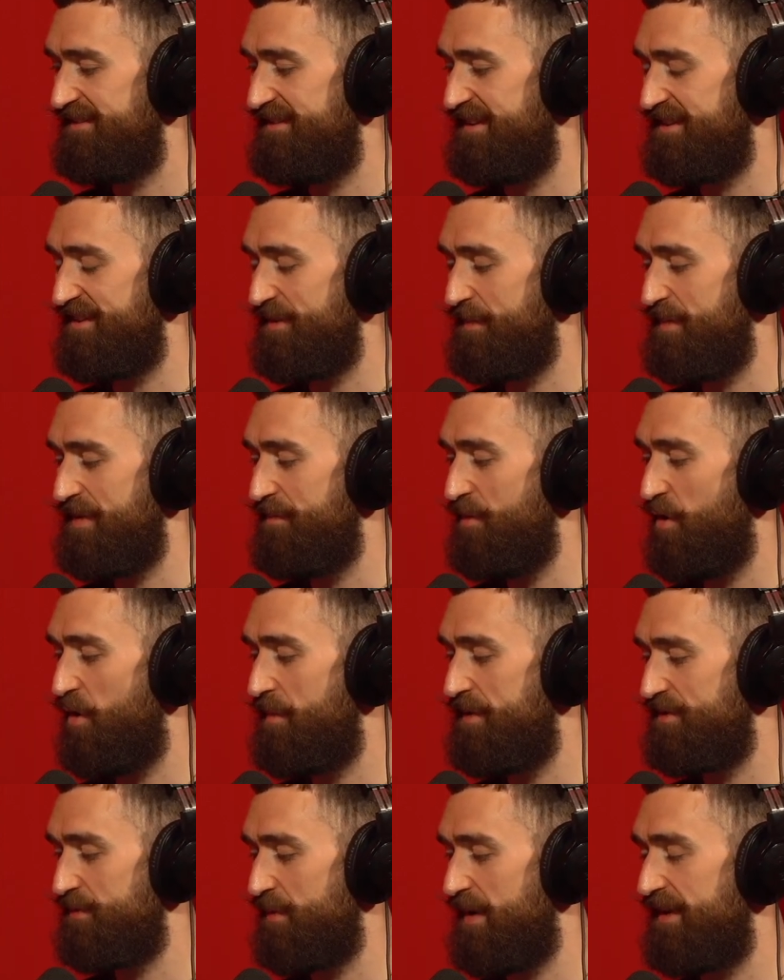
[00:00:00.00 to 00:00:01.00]
Like, there'll be
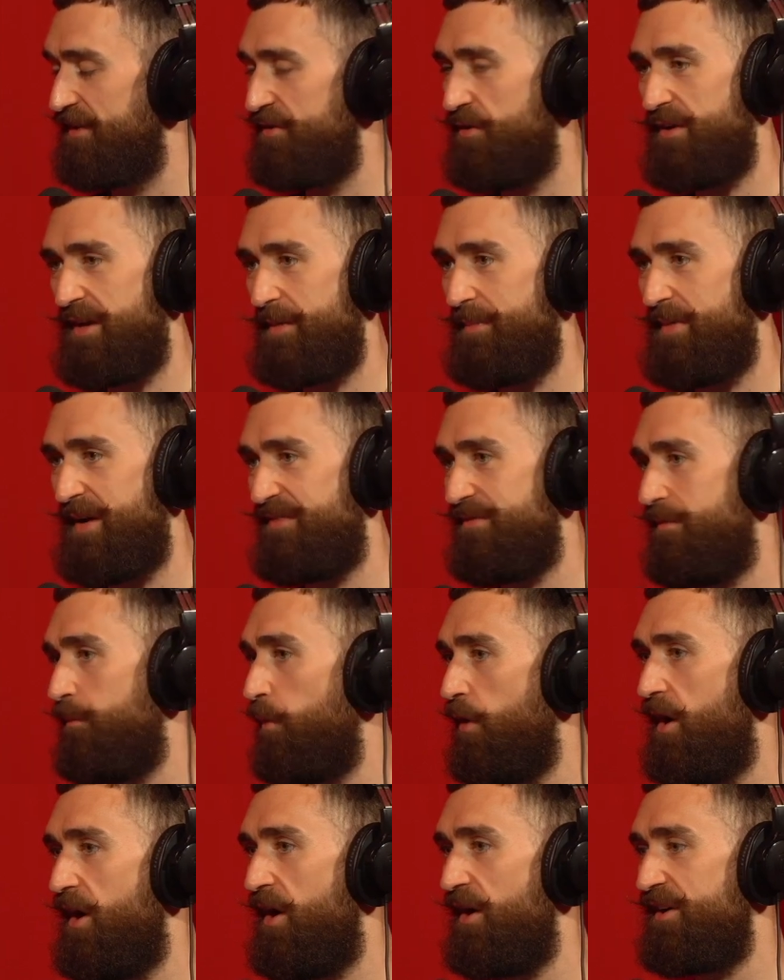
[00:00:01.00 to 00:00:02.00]
moments where Ellen and I'll get back
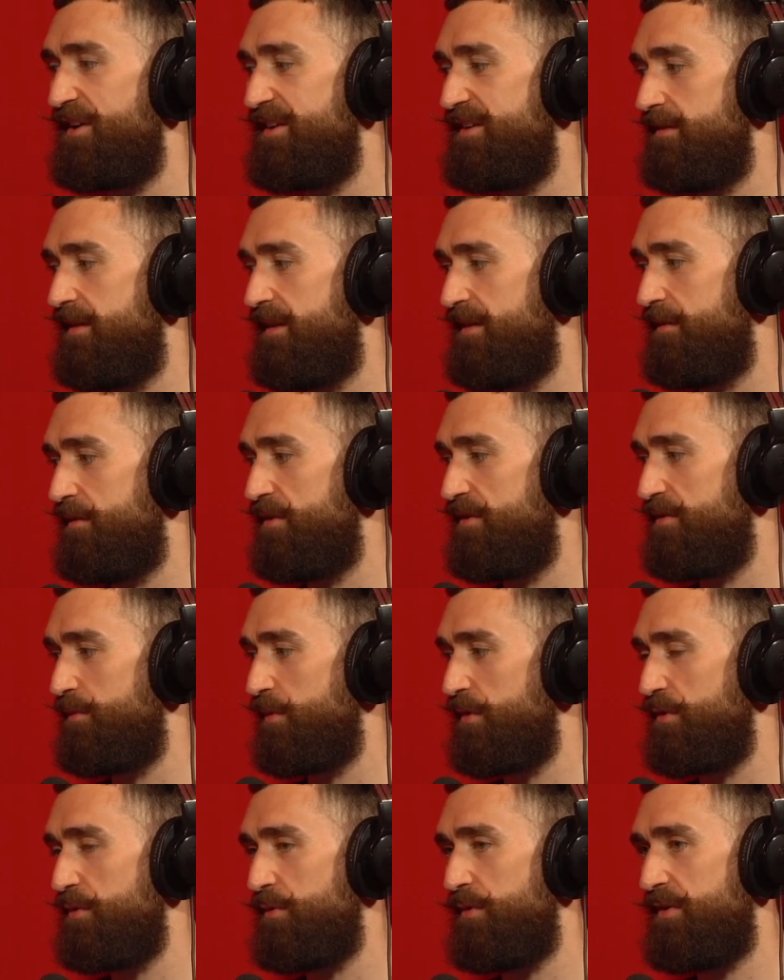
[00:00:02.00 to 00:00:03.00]
from work and
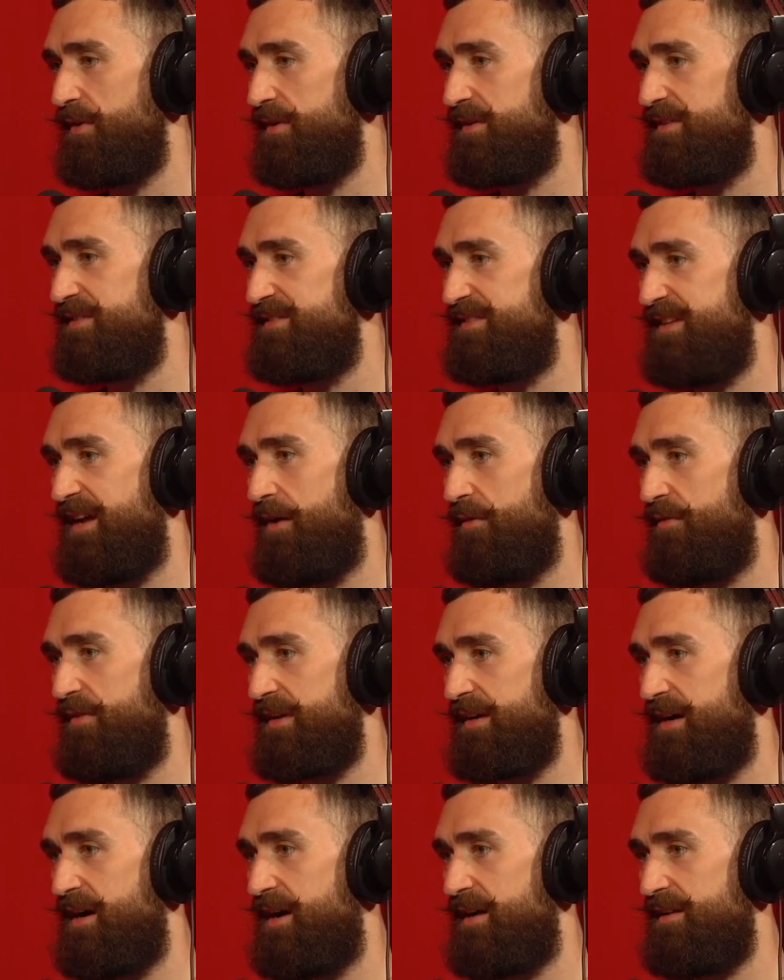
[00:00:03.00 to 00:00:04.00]
we'll go and sit out in
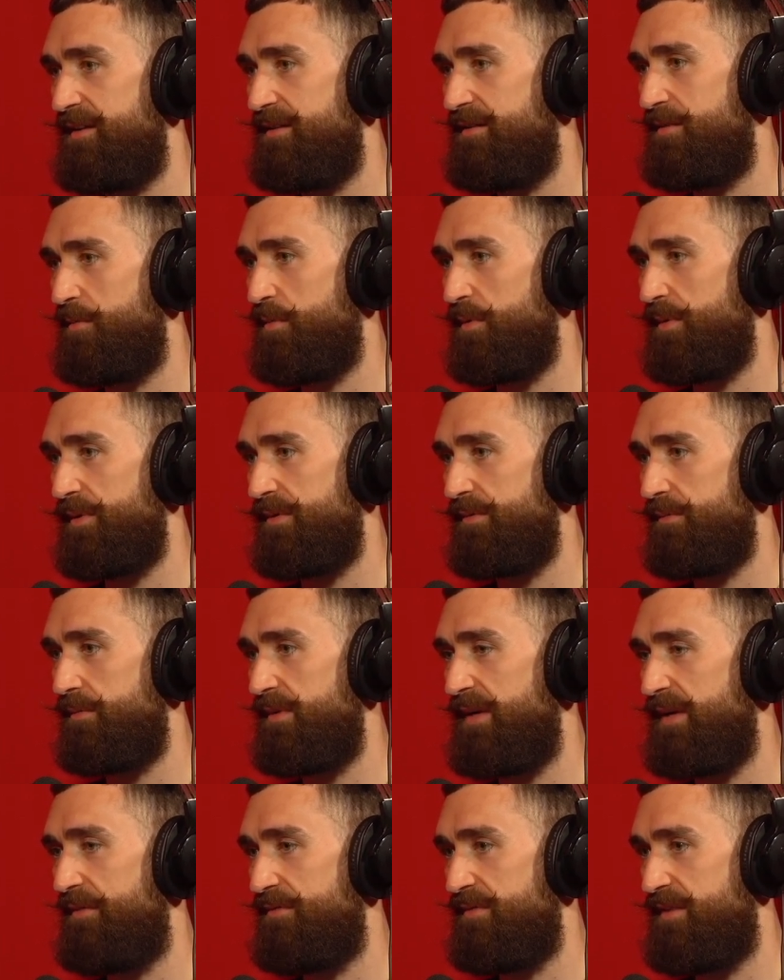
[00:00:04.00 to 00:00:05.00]
the garden and
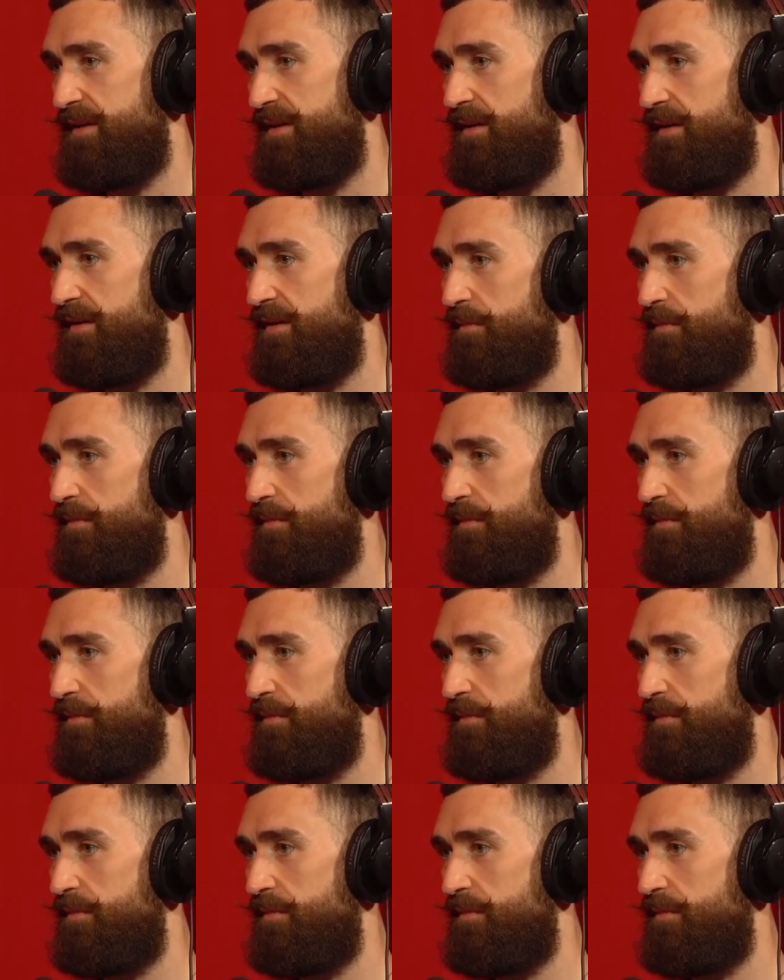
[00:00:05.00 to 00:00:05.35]
we'll have dinner,